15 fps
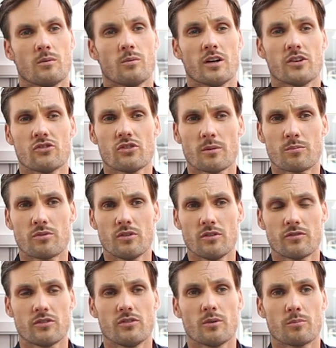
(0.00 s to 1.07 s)
Once you
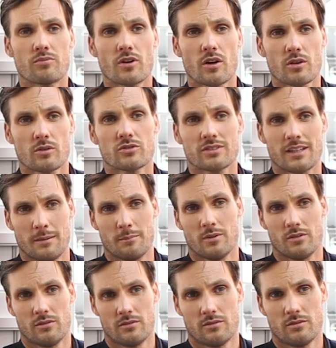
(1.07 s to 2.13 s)
approved your proto
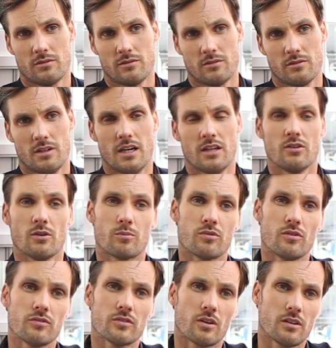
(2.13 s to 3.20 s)
sample and you
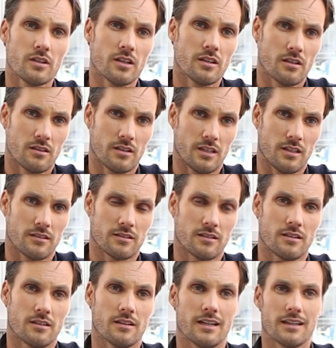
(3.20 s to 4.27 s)
approved all the other things
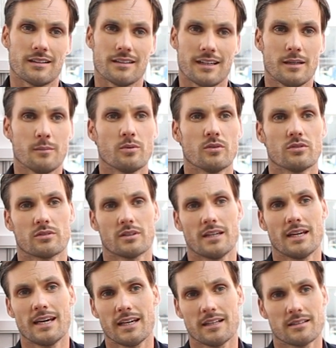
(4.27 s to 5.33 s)
like labels
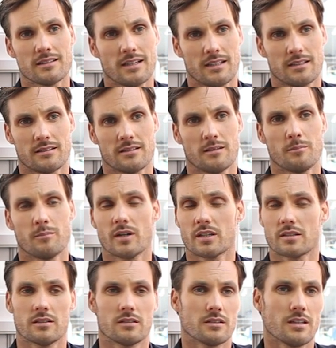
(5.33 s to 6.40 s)
and hang tags,
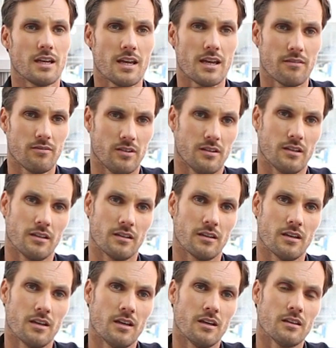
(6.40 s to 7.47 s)
buttons, everything,
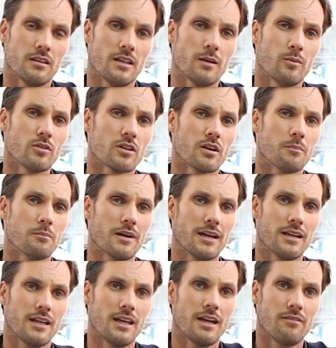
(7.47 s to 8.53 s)
they will
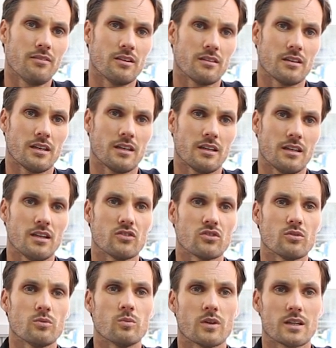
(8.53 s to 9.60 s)
combine everything
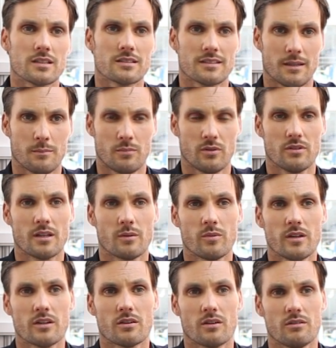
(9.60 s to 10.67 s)
into one sample that
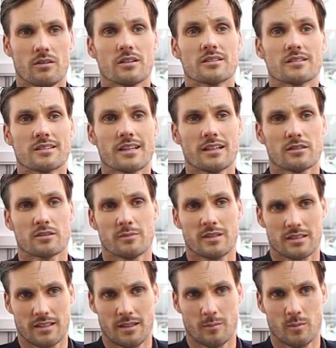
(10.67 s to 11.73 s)
we call the
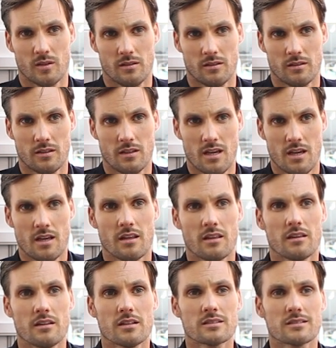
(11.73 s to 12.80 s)
Salesman Sample.
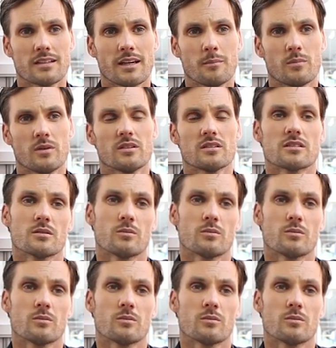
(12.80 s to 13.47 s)
This sample is